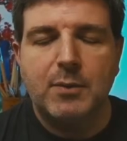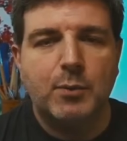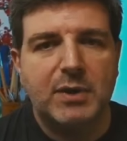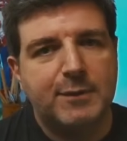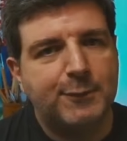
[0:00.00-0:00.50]

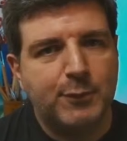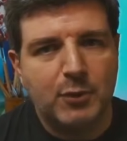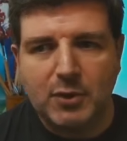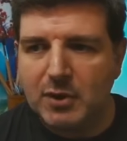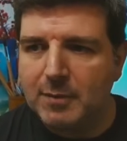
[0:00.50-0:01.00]
with
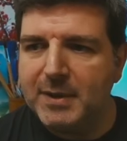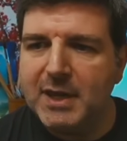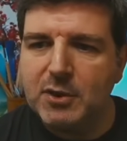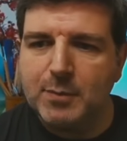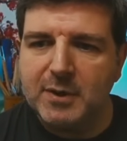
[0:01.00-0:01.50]
full color
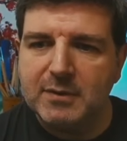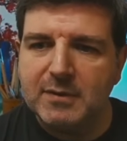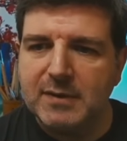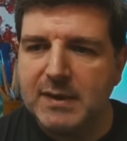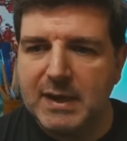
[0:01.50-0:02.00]

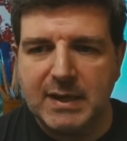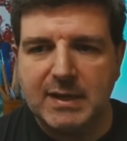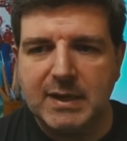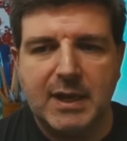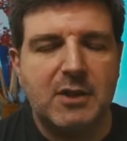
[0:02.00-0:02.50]
management
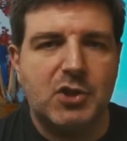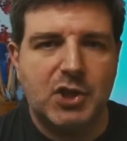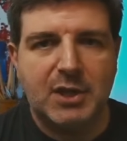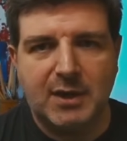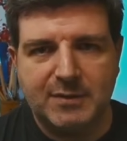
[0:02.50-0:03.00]
and
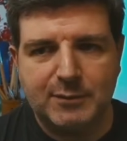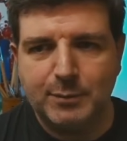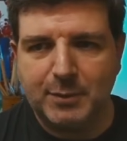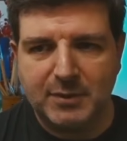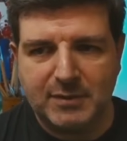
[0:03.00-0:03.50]
HDR
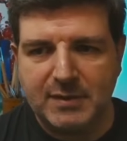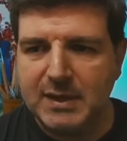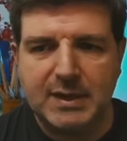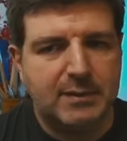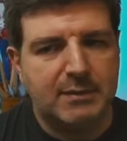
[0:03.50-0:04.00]
support,
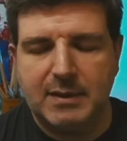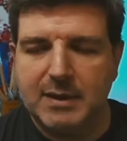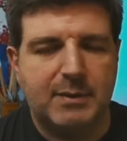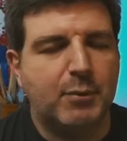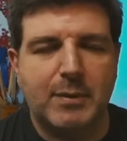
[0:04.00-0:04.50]
and
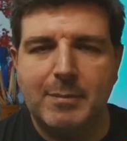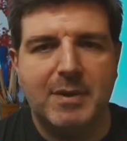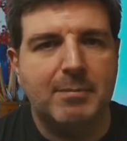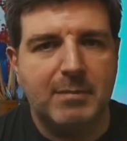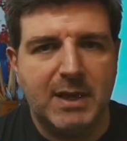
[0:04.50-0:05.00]

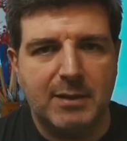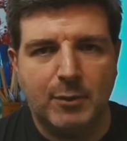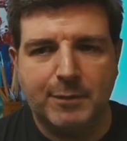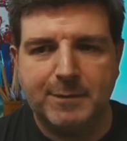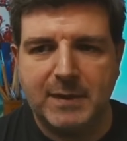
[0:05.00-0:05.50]
probably many
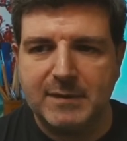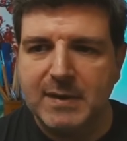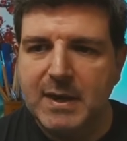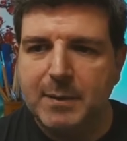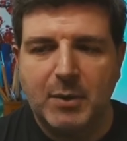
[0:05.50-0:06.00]
more things.
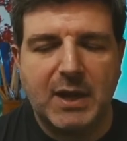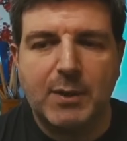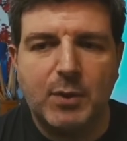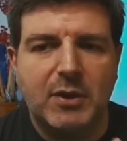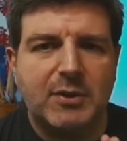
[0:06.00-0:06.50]
But I
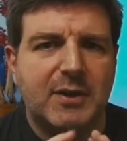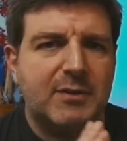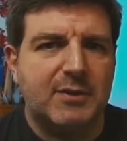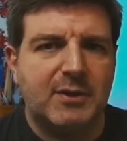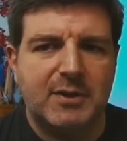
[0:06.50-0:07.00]
will not
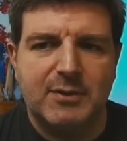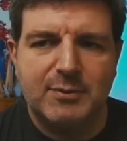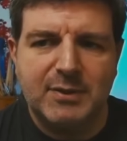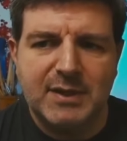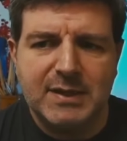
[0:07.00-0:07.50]
enter
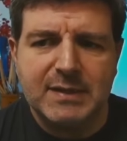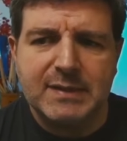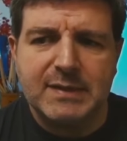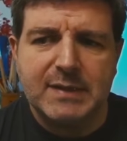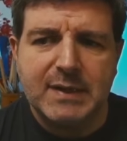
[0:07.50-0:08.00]
into
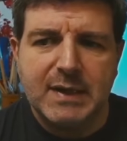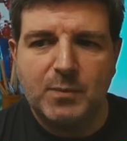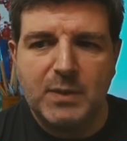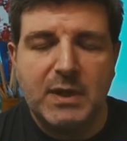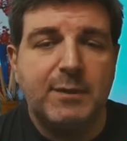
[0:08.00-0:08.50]
this.
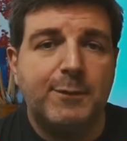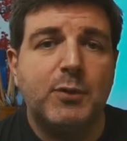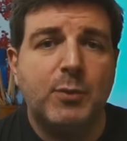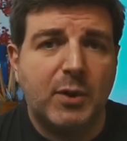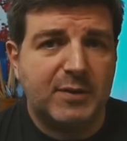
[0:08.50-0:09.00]
If
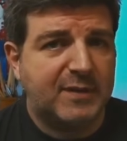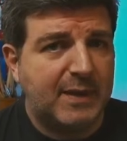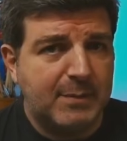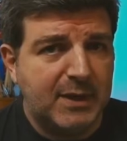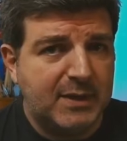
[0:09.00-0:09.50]
you want
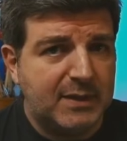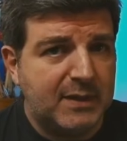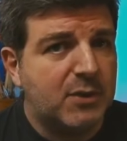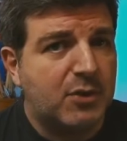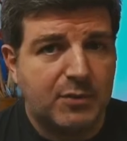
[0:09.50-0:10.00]

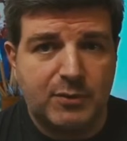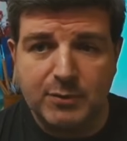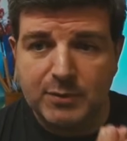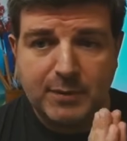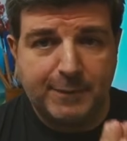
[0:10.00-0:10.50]
stability, just
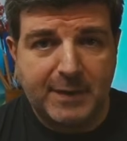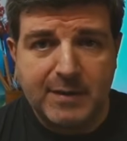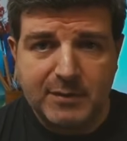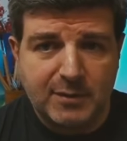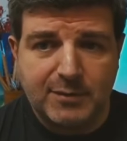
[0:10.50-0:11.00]
use
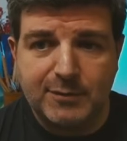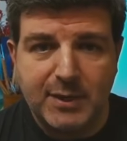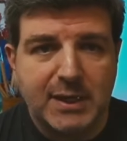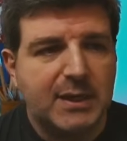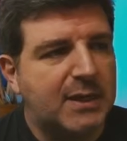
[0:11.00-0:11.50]

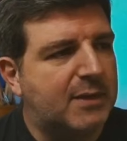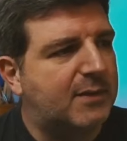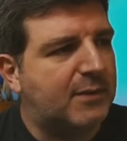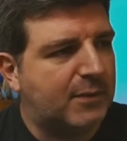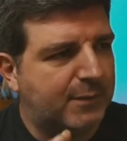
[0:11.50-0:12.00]
5.3.
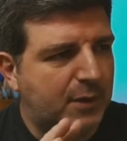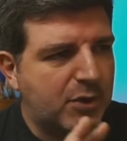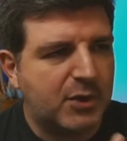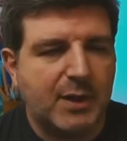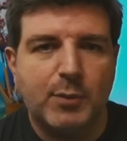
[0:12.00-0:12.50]
It's the
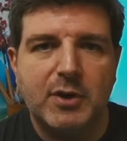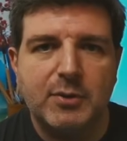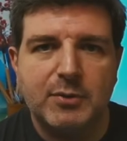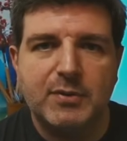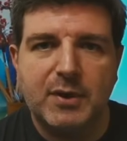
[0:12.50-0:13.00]
version I will
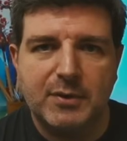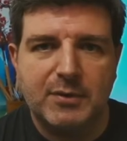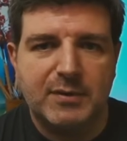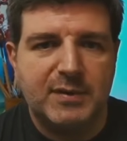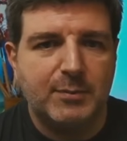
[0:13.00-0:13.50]
use on
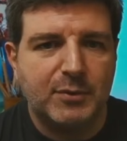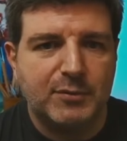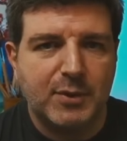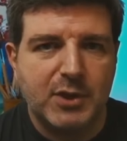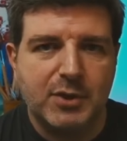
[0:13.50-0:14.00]
the
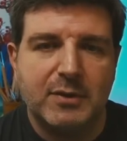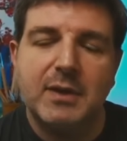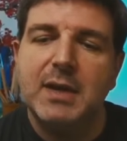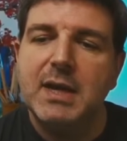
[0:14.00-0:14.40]
demonstration.